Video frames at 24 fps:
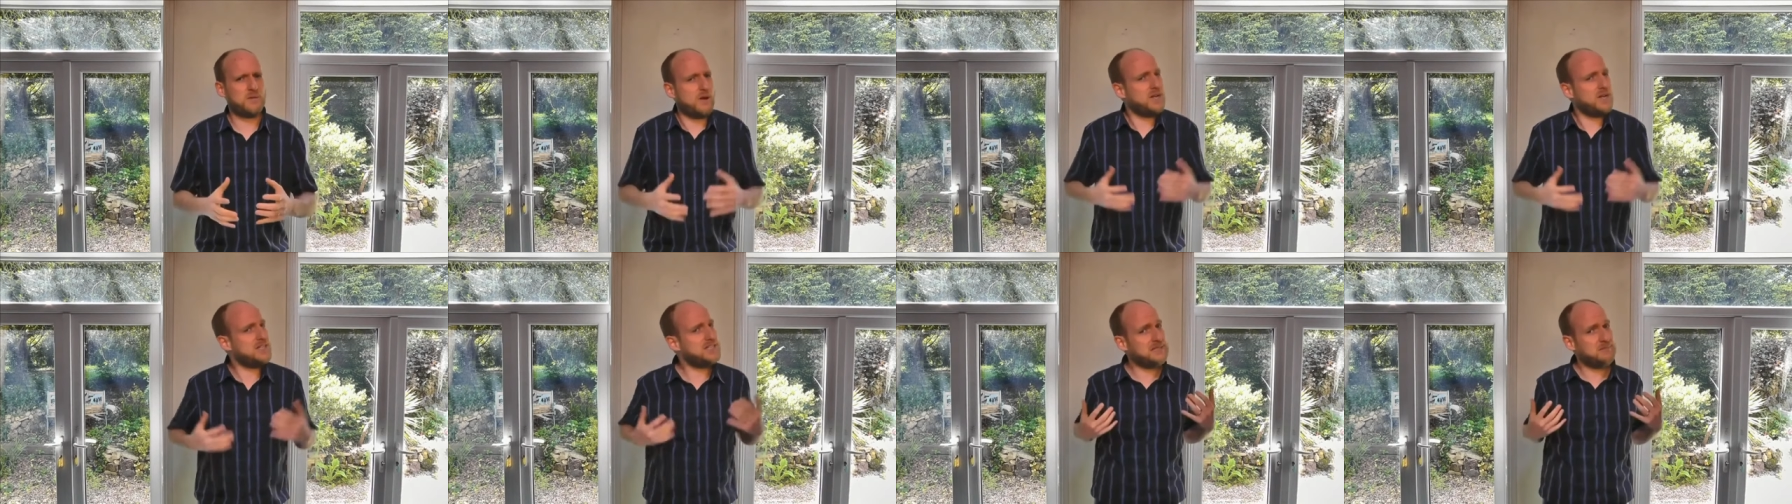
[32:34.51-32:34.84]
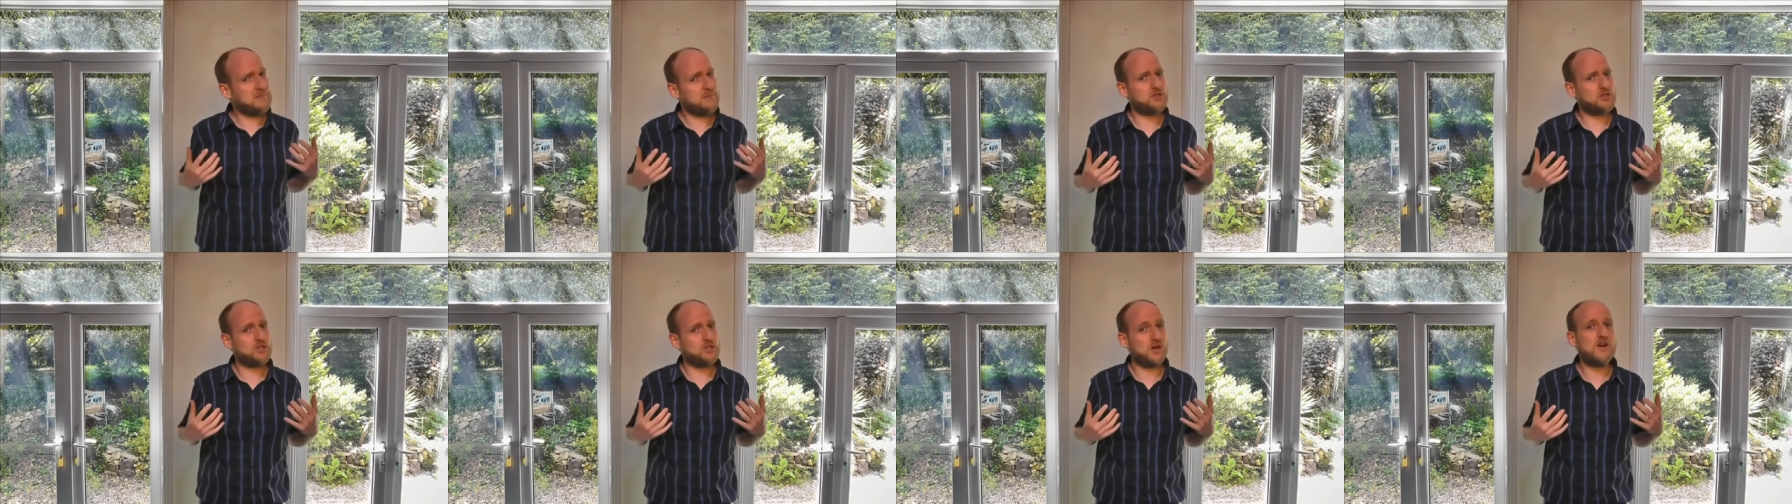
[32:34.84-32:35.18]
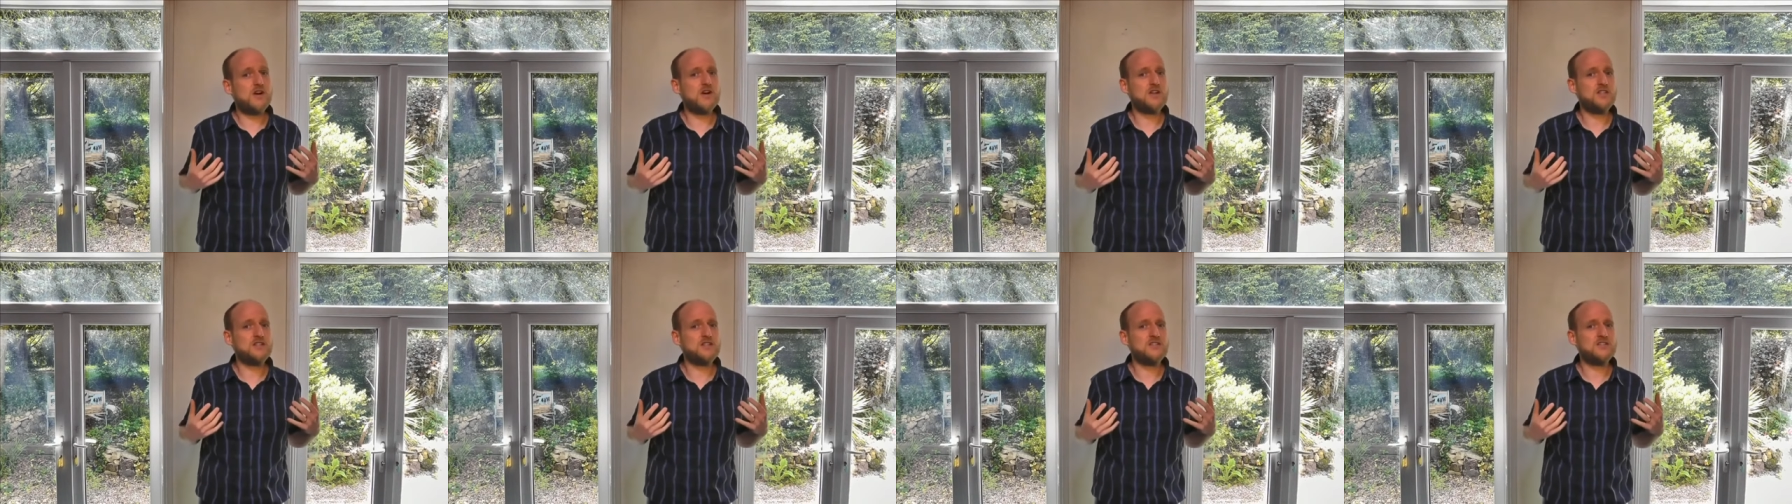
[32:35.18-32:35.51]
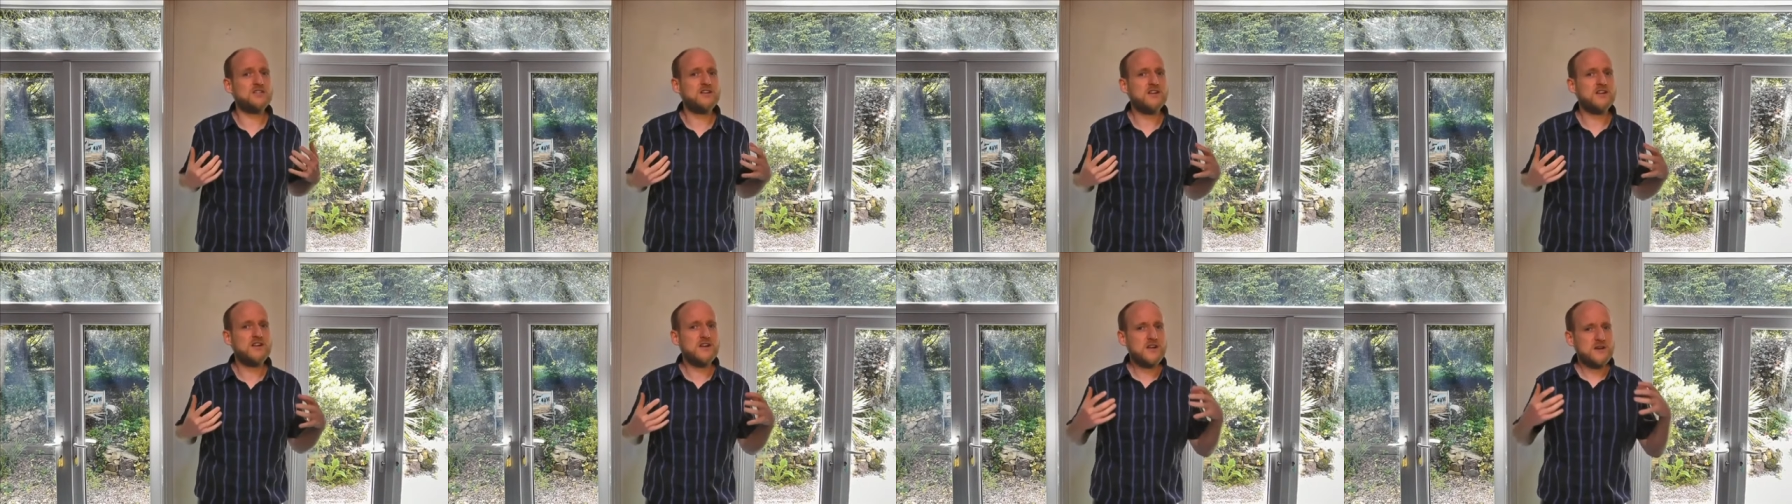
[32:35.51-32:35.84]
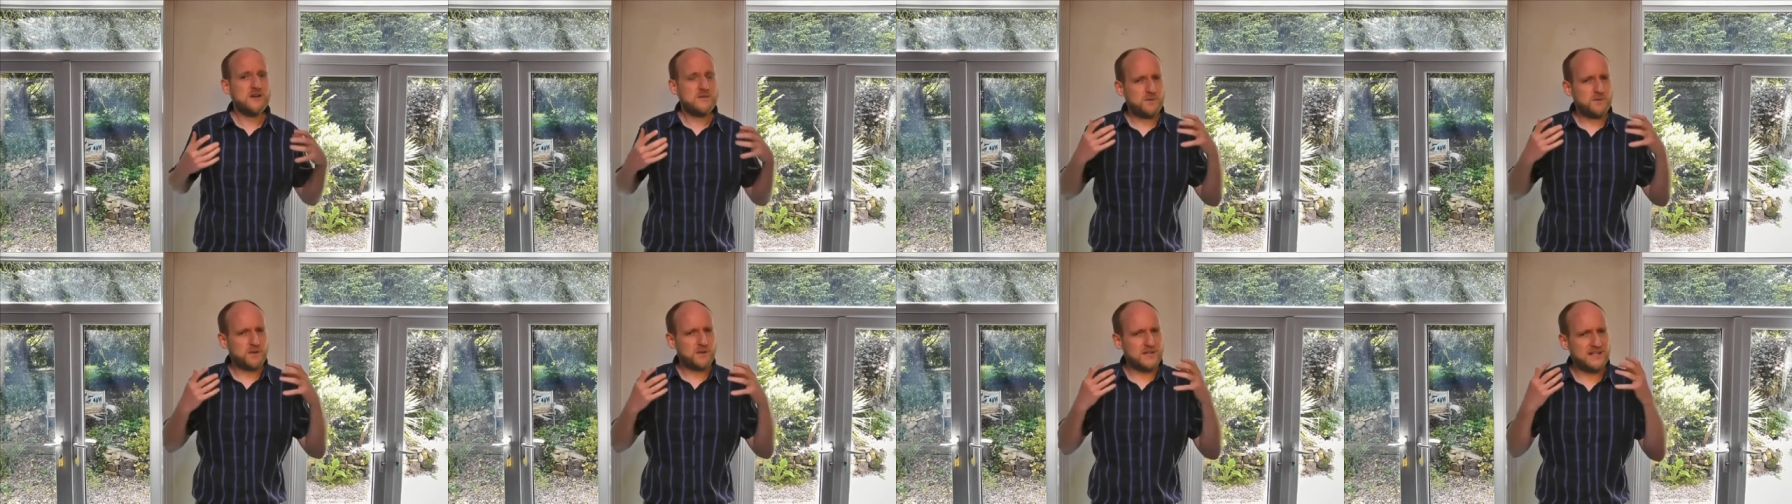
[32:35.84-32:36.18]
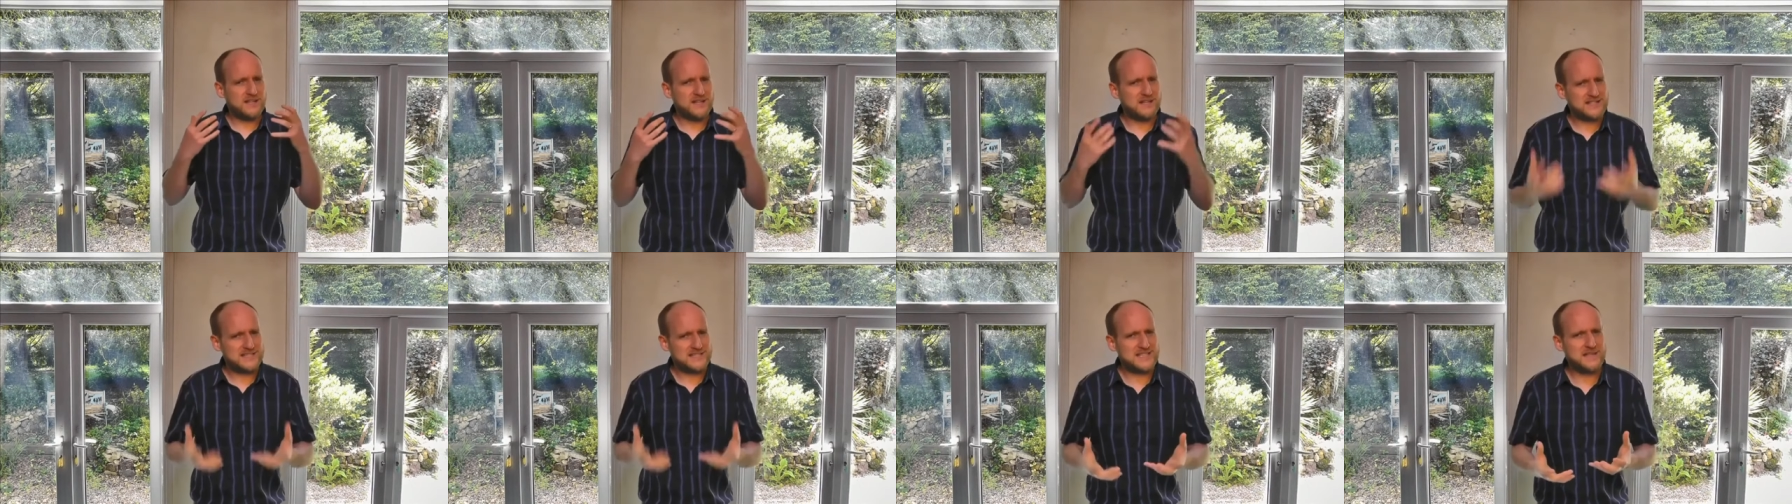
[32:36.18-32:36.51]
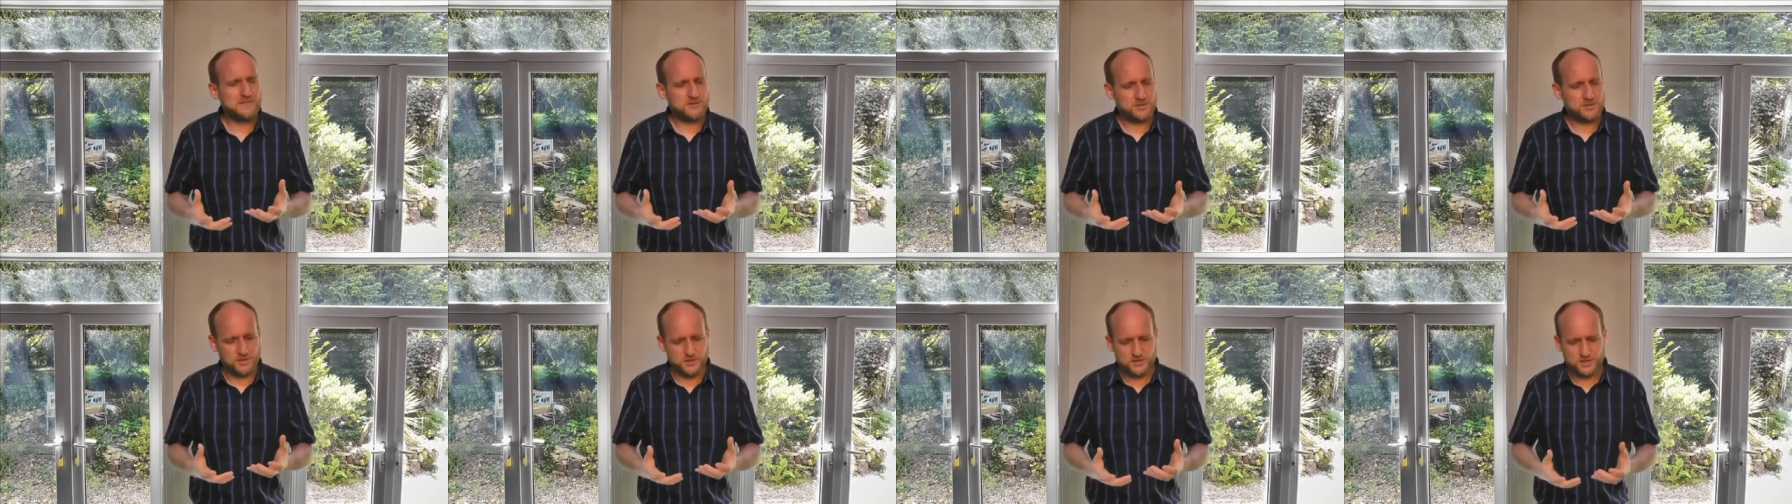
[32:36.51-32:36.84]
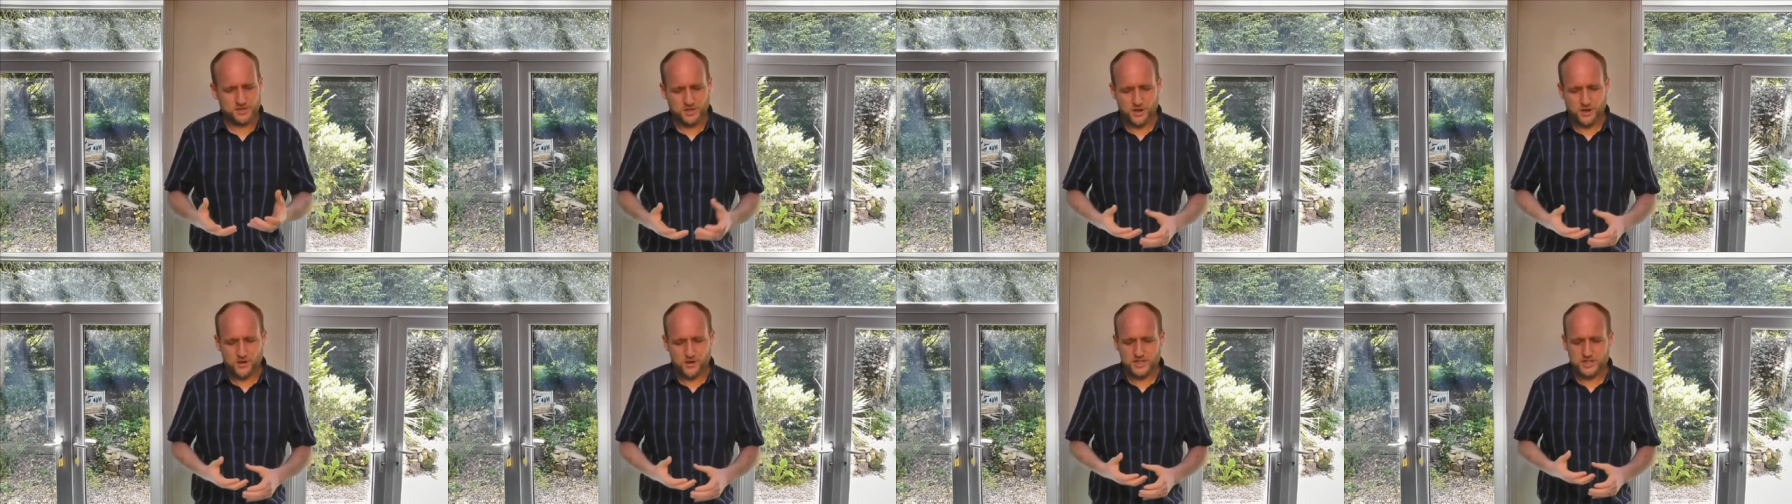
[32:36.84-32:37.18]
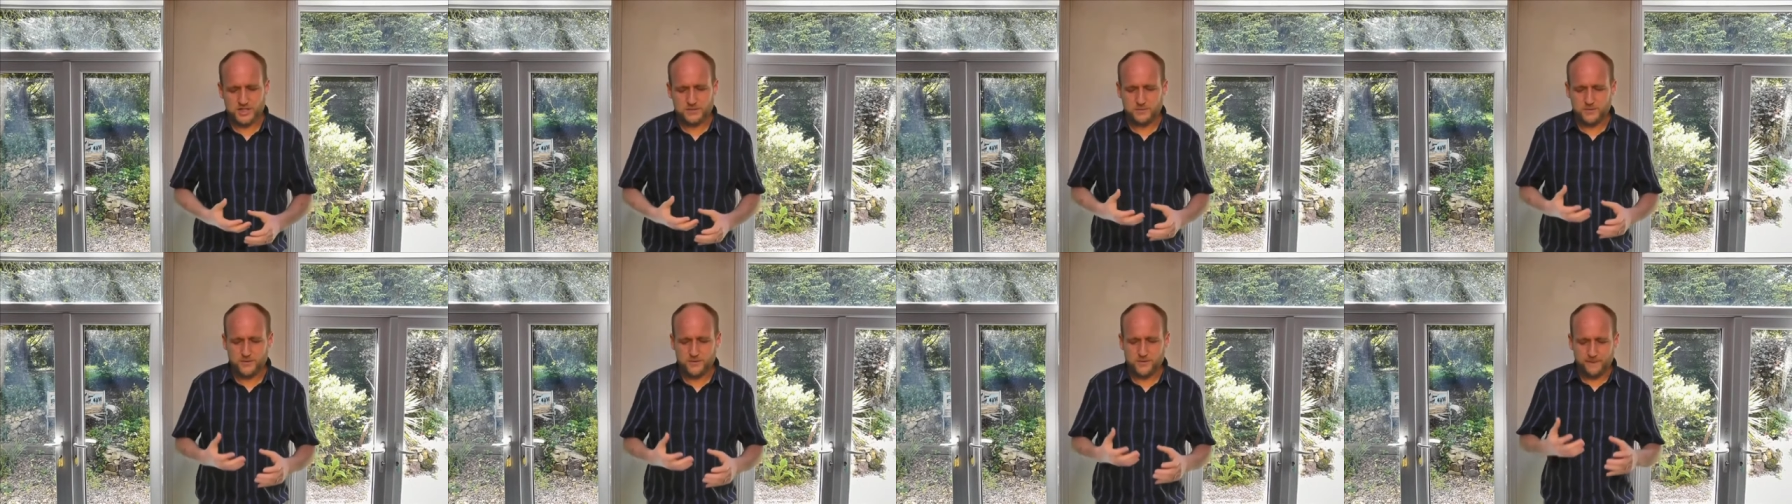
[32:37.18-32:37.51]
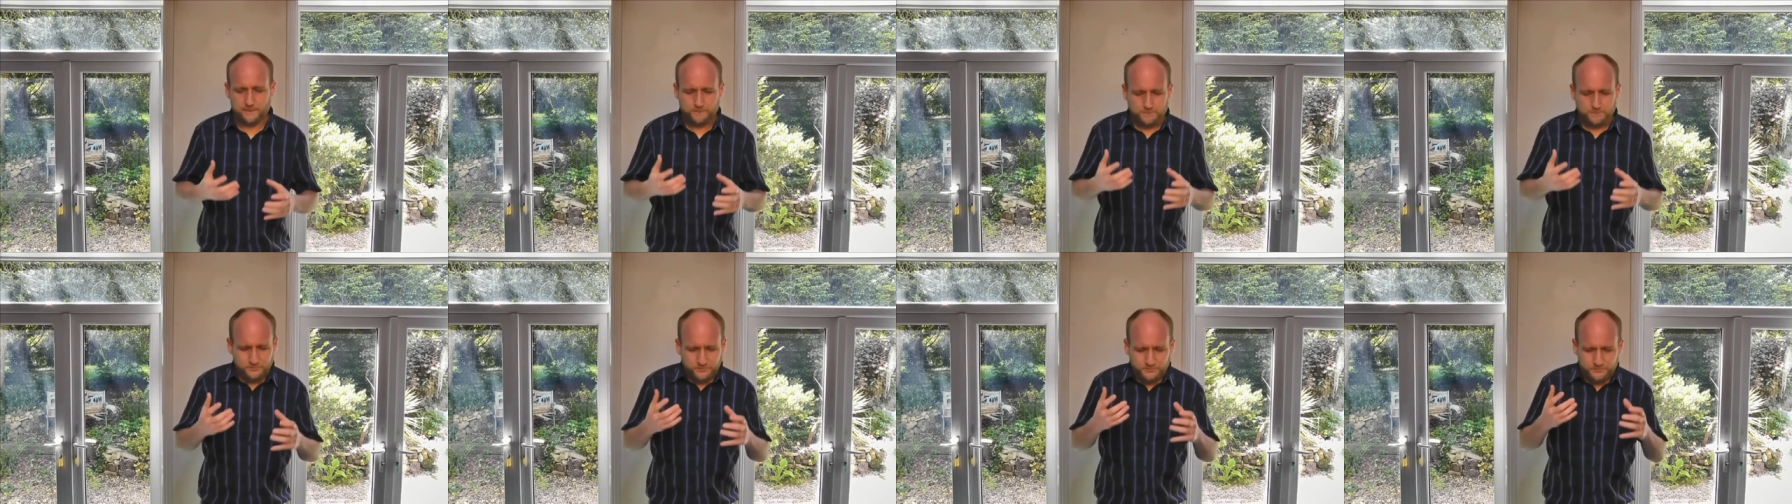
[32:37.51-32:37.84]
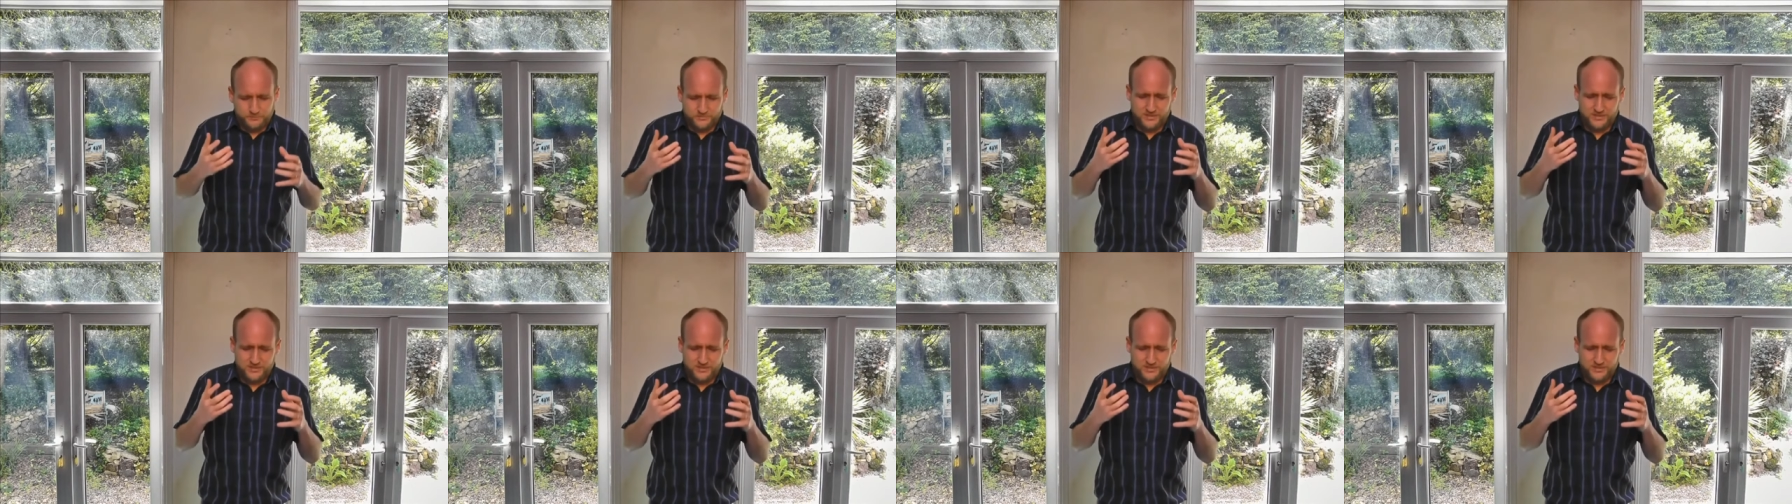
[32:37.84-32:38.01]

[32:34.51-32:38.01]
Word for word: It might seem good to us, but it seems good to the Holy Spirit.